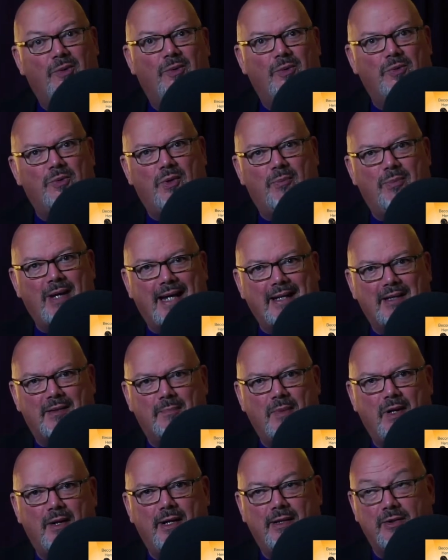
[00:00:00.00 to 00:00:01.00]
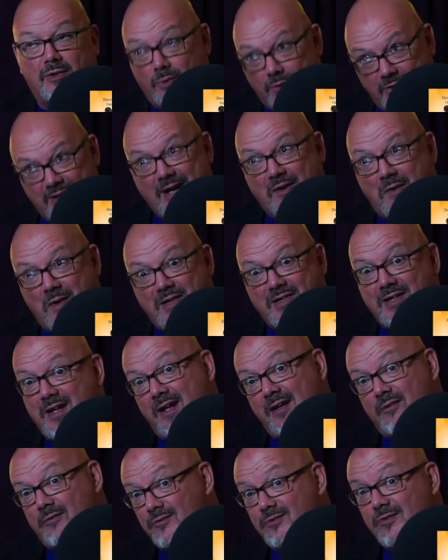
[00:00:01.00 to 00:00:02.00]
or the blank mind, or dare I say
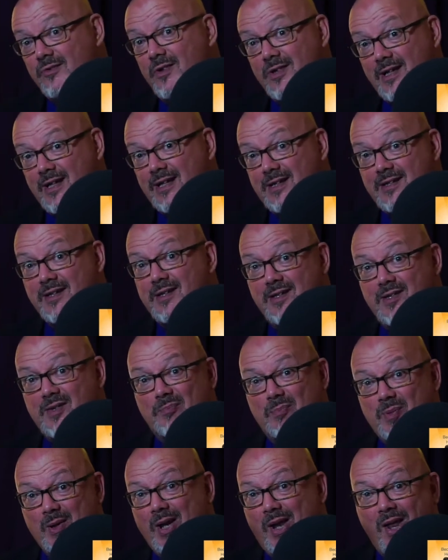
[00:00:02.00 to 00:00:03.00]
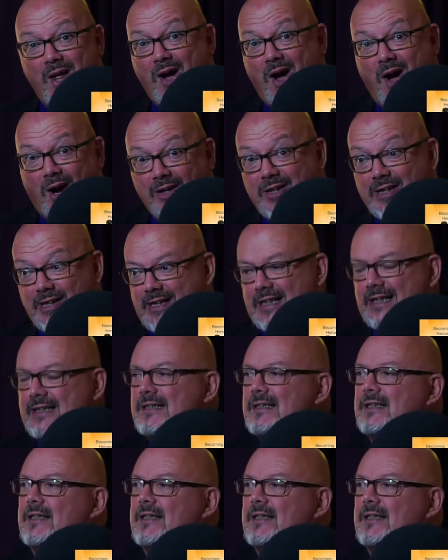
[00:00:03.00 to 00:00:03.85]
it, writer's block.